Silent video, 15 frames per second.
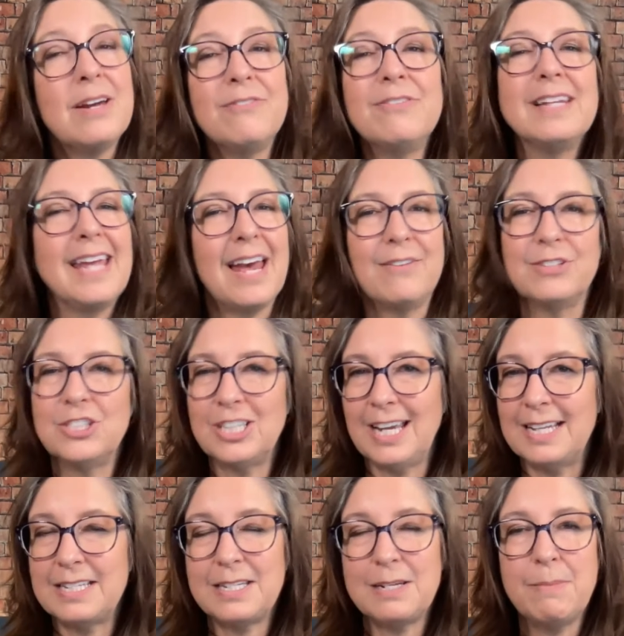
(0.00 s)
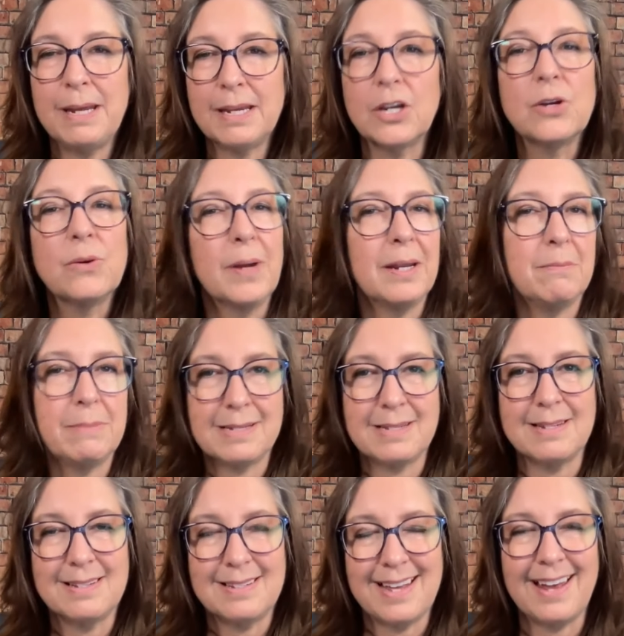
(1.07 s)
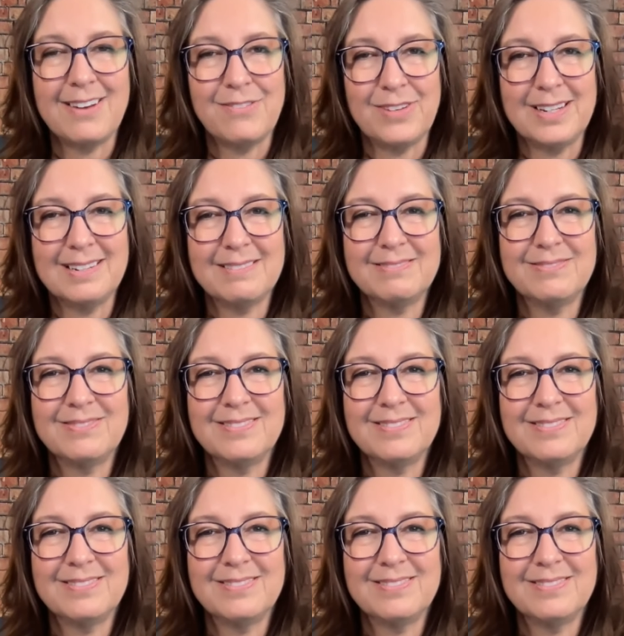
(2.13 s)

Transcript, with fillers: definitely have a chance to make a great business out of it.